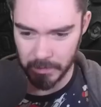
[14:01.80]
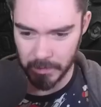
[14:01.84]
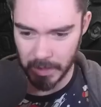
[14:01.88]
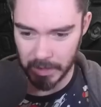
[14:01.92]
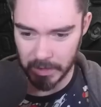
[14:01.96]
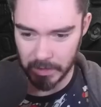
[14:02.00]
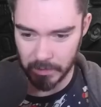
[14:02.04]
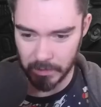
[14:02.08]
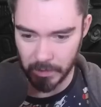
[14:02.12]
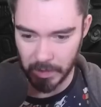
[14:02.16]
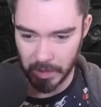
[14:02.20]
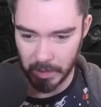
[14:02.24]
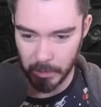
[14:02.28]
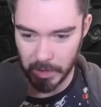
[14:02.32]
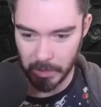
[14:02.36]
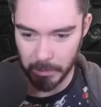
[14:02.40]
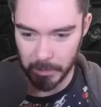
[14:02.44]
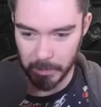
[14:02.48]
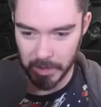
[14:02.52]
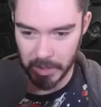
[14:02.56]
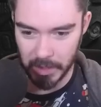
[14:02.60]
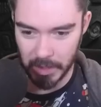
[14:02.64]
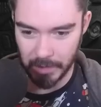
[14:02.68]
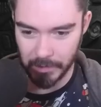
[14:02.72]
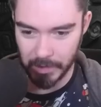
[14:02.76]
That's fine. We can
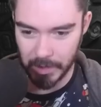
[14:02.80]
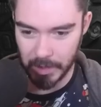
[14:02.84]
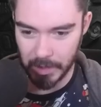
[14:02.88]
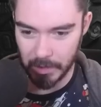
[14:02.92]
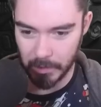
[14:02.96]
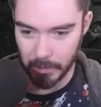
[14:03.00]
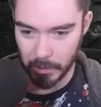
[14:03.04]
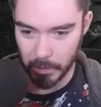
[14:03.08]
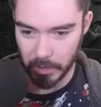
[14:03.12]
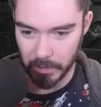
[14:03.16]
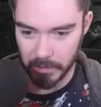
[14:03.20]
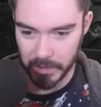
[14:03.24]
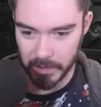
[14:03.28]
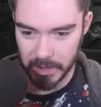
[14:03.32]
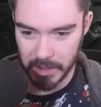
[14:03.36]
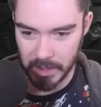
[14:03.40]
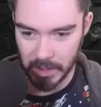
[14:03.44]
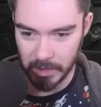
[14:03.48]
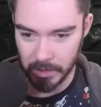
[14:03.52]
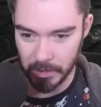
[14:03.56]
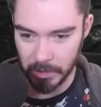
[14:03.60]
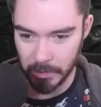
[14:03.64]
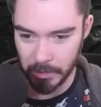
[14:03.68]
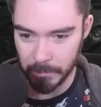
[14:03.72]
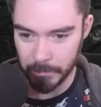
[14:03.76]
put in everything Lore of
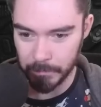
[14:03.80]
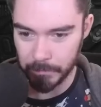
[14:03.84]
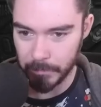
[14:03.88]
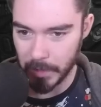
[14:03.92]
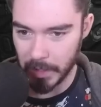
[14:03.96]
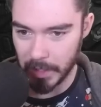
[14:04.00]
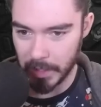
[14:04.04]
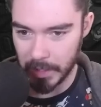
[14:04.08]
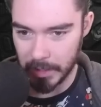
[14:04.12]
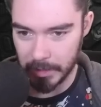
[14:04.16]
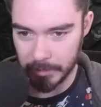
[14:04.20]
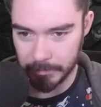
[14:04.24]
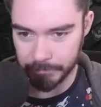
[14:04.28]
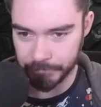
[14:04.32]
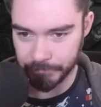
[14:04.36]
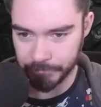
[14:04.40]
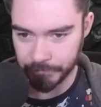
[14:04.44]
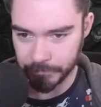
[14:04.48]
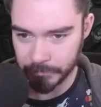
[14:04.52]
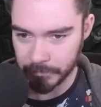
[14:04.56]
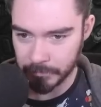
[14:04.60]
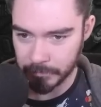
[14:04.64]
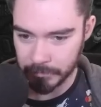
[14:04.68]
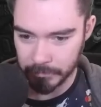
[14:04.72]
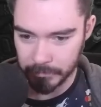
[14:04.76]
Steel. Um,
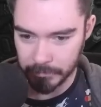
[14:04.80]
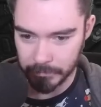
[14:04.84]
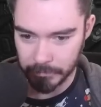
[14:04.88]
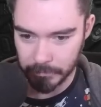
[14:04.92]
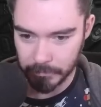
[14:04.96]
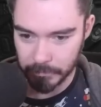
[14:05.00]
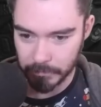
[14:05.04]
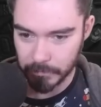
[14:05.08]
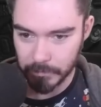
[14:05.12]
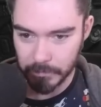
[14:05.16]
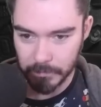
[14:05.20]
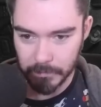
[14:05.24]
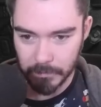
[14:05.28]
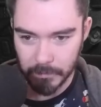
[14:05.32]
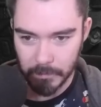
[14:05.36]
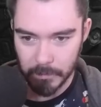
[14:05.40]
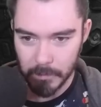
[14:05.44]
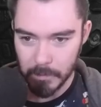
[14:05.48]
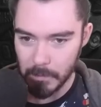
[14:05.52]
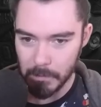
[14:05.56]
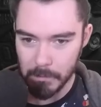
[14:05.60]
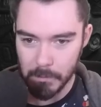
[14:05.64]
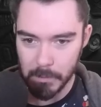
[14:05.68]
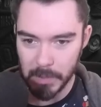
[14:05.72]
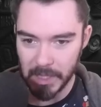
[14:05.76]

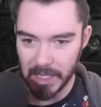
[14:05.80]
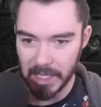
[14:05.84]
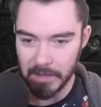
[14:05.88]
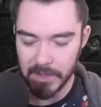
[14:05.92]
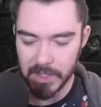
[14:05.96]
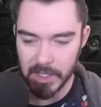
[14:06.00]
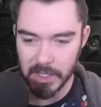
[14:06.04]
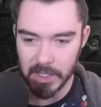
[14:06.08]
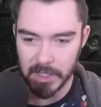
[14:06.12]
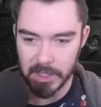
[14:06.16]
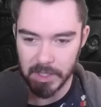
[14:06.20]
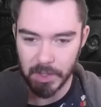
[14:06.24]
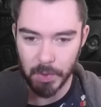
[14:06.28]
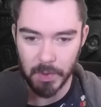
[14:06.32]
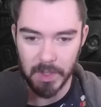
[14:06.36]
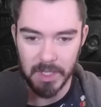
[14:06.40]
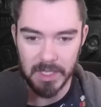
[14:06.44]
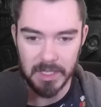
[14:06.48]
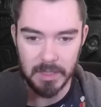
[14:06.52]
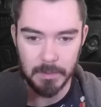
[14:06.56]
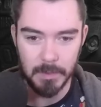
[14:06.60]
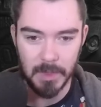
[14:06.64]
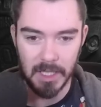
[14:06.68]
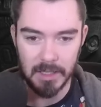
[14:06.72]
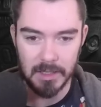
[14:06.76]
believe she has three
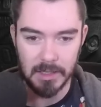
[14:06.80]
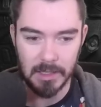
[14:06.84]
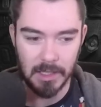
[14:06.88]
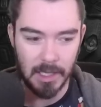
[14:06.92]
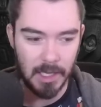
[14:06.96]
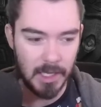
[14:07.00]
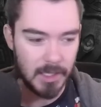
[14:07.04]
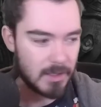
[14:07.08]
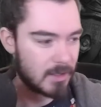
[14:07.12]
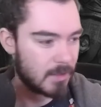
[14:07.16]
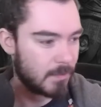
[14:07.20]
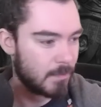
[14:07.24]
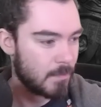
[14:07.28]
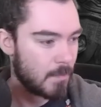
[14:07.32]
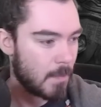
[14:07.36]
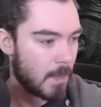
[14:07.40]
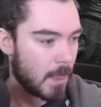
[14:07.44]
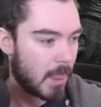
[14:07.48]
speed sets.